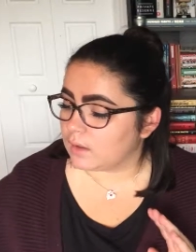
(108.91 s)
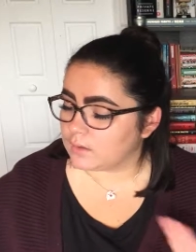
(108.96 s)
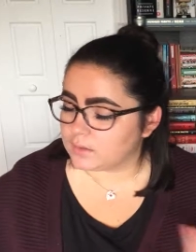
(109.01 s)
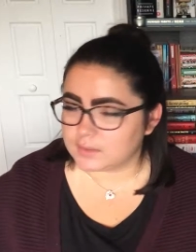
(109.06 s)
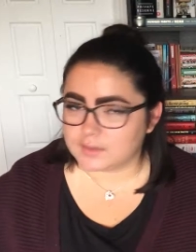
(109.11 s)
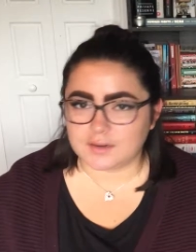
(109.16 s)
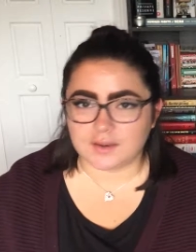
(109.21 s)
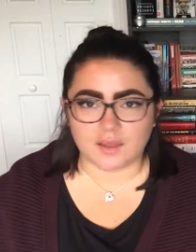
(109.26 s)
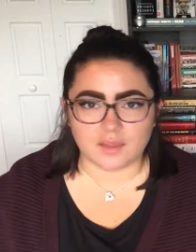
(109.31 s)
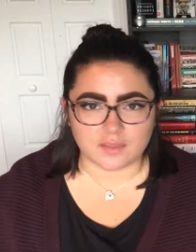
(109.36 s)

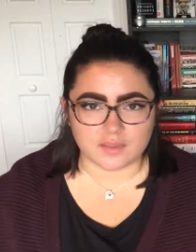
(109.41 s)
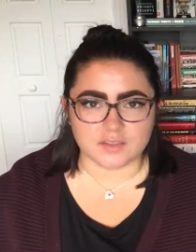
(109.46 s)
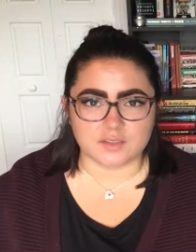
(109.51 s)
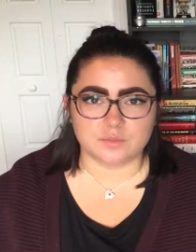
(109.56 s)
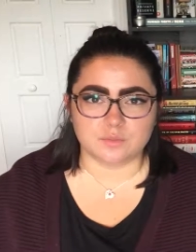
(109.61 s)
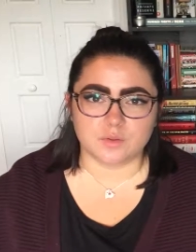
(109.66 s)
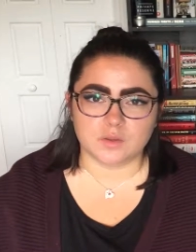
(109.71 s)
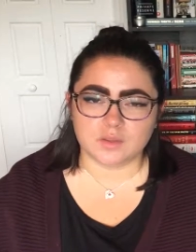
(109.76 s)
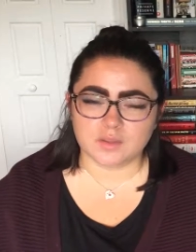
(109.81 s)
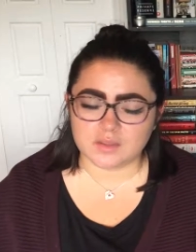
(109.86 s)
All in all,
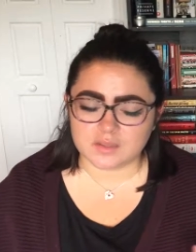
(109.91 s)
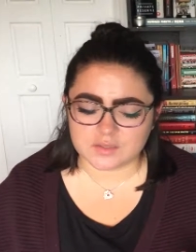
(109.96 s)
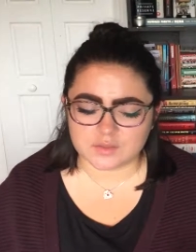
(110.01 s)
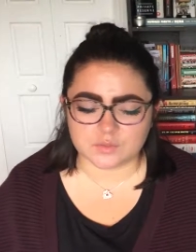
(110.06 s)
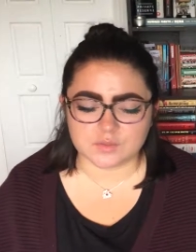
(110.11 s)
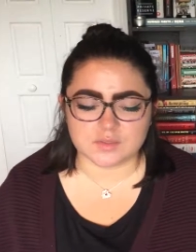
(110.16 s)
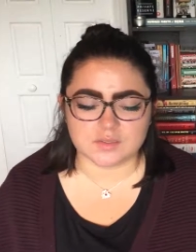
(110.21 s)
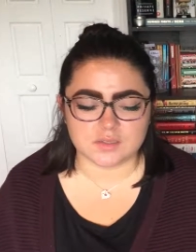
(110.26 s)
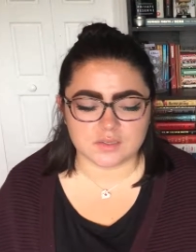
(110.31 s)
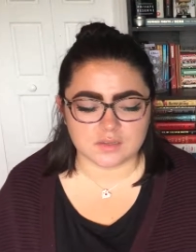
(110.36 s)
this
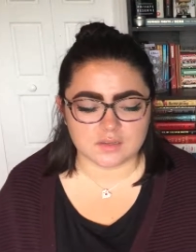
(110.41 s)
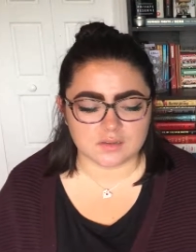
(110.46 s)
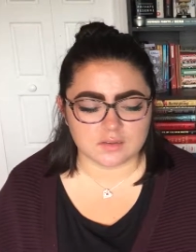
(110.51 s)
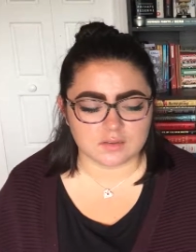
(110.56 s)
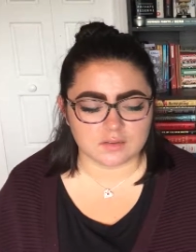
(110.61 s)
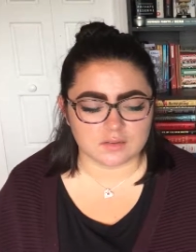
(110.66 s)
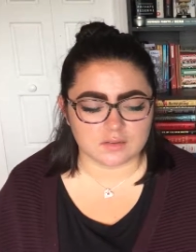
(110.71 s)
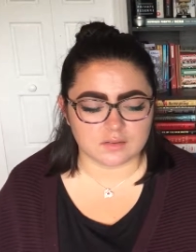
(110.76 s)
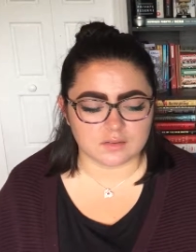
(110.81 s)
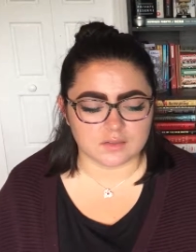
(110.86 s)
this was
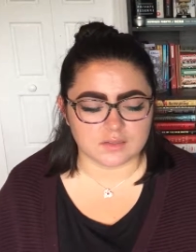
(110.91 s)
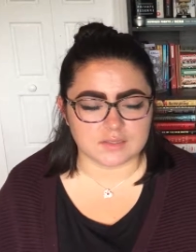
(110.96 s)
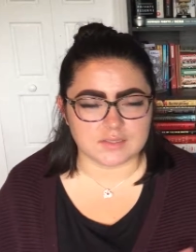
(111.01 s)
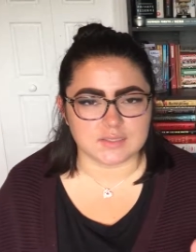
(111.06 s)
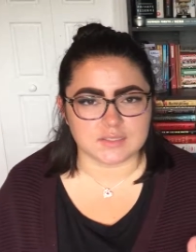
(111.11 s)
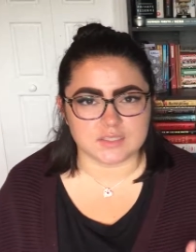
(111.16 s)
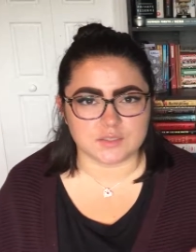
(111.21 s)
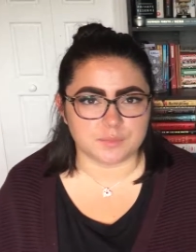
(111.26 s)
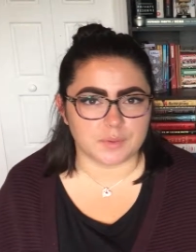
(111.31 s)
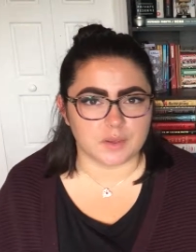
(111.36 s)
this
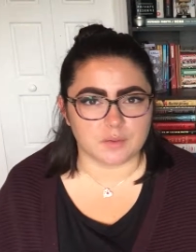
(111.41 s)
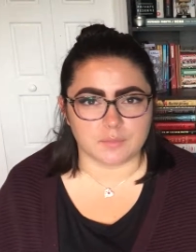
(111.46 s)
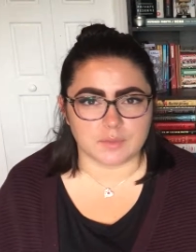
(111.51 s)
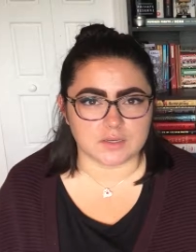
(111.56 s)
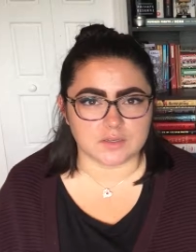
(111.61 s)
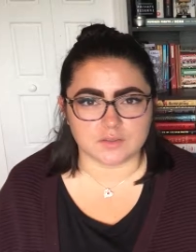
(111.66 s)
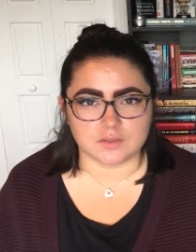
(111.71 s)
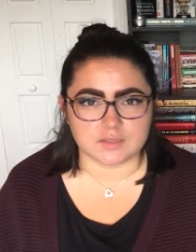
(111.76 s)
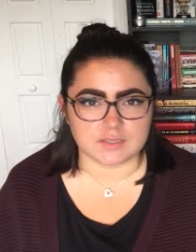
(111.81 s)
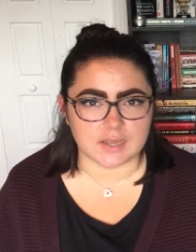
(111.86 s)

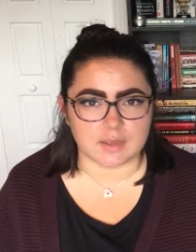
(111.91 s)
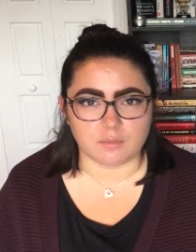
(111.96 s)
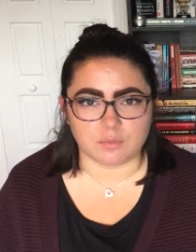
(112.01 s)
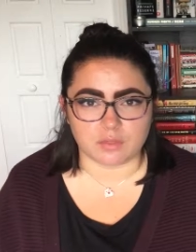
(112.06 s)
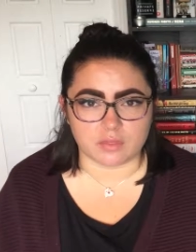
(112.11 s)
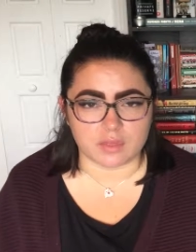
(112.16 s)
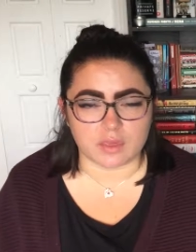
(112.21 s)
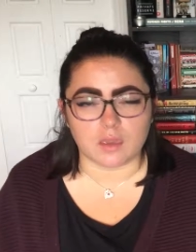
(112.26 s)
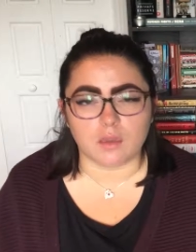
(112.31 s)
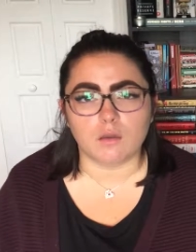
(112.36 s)
experimental type
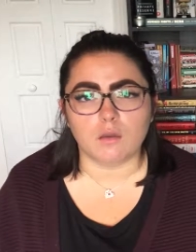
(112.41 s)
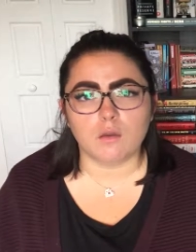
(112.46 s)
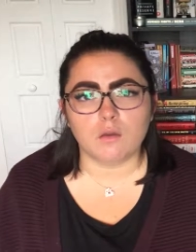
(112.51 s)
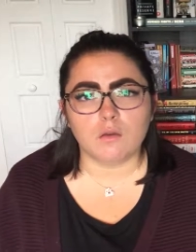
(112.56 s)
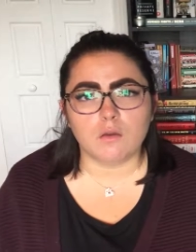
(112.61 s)
thing